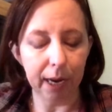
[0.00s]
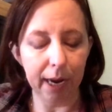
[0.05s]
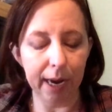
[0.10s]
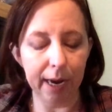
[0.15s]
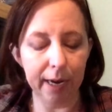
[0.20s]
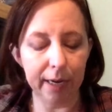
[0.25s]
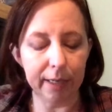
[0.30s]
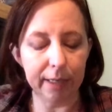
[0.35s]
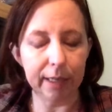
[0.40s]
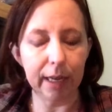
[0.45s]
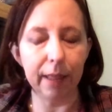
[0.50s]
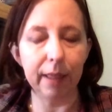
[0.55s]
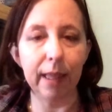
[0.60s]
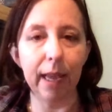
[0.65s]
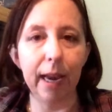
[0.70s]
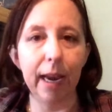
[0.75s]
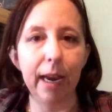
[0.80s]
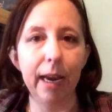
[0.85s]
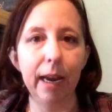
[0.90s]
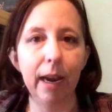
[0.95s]
And
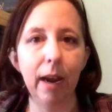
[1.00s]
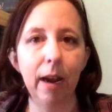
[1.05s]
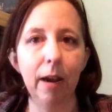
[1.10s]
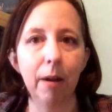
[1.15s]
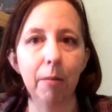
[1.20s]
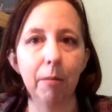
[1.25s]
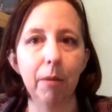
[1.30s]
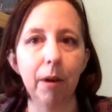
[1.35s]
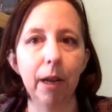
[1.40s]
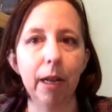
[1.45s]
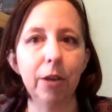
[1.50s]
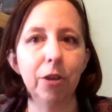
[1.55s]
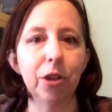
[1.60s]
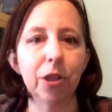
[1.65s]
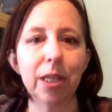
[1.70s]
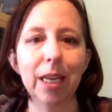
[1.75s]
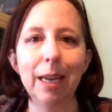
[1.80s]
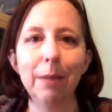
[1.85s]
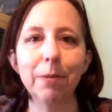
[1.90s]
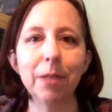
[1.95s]
it
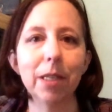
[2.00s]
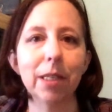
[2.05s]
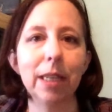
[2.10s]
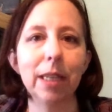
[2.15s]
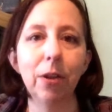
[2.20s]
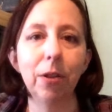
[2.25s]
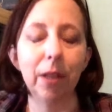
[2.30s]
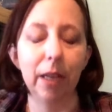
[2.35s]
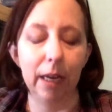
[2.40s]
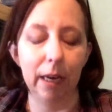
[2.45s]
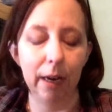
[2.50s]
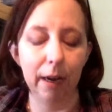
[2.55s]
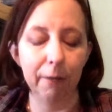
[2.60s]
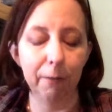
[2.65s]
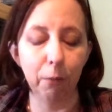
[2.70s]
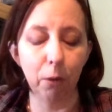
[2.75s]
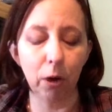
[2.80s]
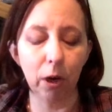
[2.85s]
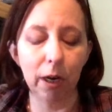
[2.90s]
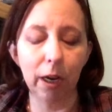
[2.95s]
just keeps us healthy.
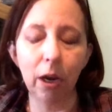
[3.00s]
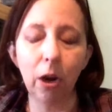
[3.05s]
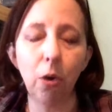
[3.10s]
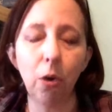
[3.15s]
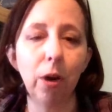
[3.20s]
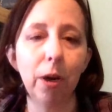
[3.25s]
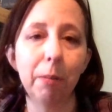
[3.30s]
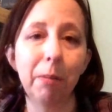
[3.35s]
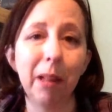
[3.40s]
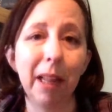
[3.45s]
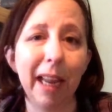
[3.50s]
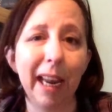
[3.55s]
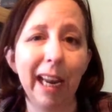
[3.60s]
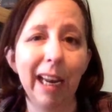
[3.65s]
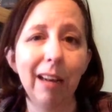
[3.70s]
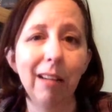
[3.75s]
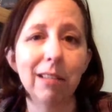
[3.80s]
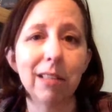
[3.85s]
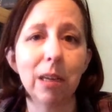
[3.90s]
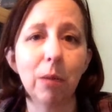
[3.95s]
If we're going to go on a
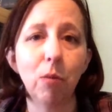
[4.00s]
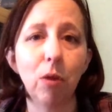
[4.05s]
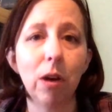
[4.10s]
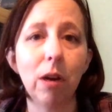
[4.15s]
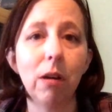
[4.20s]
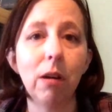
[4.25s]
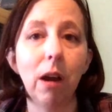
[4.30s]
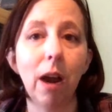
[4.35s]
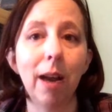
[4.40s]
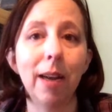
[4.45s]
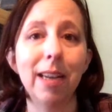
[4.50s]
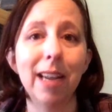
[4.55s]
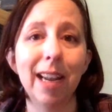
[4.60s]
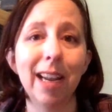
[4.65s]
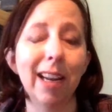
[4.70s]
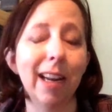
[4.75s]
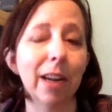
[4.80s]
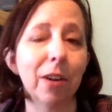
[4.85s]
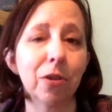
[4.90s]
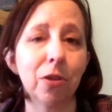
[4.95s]
plane somewhere, I take
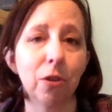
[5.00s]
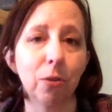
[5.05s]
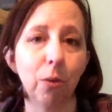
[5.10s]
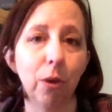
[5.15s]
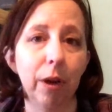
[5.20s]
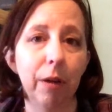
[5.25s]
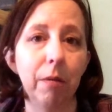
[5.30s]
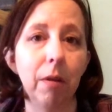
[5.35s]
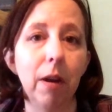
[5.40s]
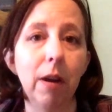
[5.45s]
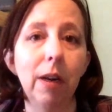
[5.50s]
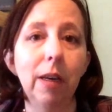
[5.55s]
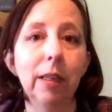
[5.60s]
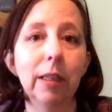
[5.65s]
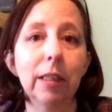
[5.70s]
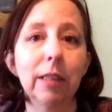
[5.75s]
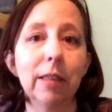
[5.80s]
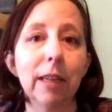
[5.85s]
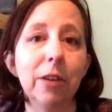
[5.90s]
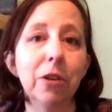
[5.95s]
an extra one
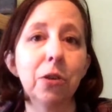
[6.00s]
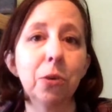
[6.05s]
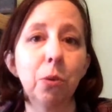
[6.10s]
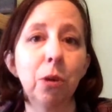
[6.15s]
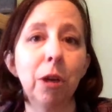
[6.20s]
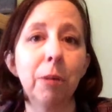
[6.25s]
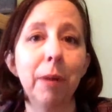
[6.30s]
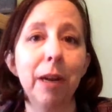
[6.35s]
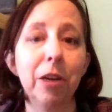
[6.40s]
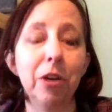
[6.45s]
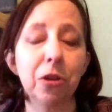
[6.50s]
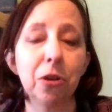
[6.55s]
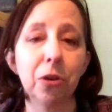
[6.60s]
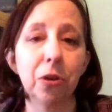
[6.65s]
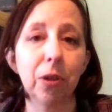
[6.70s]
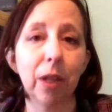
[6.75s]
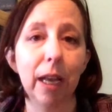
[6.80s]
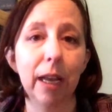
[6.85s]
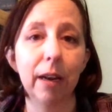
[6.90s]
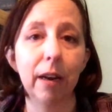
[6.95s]
because I just want to make
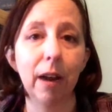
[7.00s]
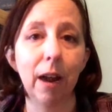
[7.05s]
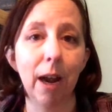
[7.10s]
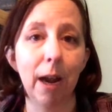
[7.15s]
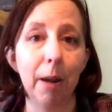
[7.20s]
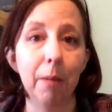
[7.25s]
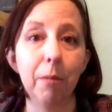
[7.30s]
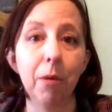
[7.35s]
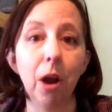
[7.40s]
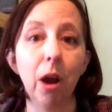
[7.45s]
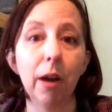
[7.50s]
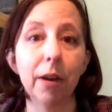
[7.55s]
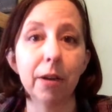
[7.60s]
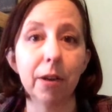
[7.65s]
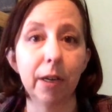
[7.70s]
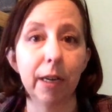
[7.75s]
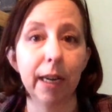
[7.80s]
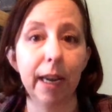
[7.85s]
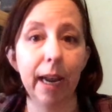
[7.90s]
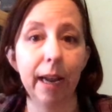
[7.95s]
sure that I am not
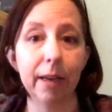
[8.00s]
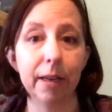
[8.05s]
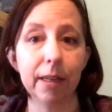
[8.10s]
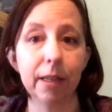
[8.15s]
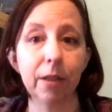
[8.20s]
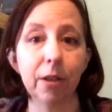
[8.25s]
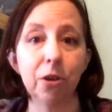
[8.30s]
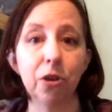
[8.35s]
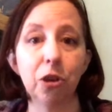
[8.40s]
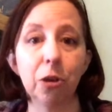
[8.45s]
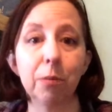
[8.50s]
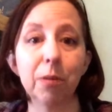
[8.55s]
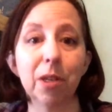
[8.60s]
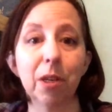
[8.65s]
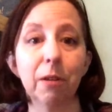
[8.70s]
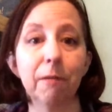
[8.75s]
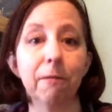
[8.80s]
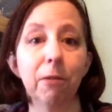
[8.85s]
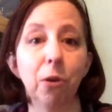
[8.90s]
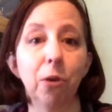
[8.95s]
going to get the germs
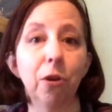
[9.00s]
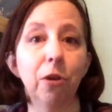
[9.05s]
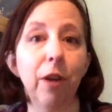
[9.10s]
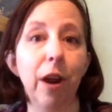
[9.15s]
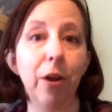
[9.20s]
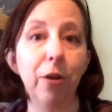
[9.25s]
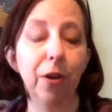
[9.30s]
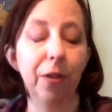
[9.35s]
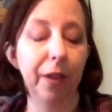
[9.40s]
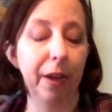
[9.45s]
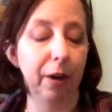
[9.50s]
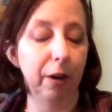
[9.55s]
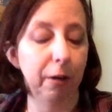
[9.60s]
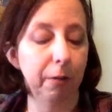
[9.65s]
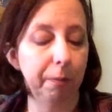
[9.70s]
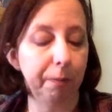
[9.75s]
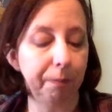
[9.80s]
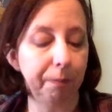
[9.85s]
that are floating around in there.